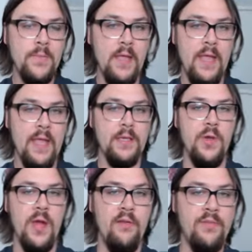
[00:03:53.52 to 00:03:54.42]
And
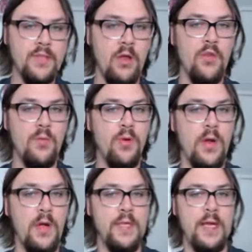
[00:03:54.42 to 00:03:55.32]
you have these other
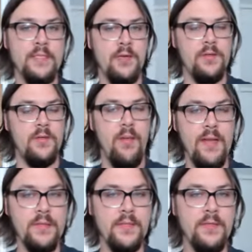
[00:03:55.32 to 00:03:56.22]
projects that are
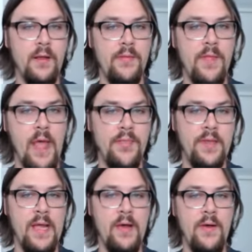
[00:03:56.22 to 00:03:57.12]
dependent on
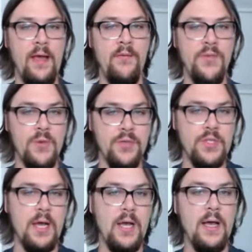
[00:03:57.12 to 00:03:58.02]
that now have to
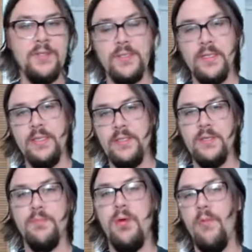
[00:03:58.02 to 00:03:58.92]
adjust. And this
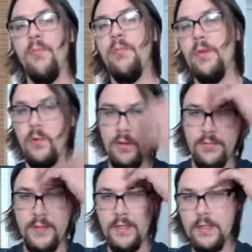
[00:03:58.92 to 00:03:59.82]
is probably one
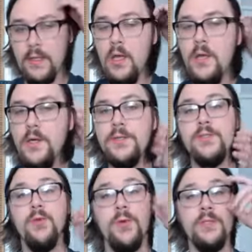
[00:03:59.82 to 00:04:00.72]
of the
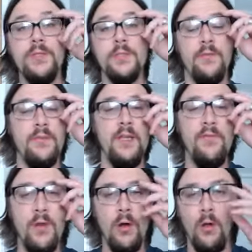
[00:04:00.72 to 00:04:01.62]
sources of
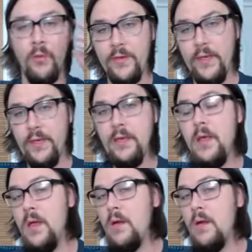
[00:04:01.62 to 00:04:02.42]
difficulty.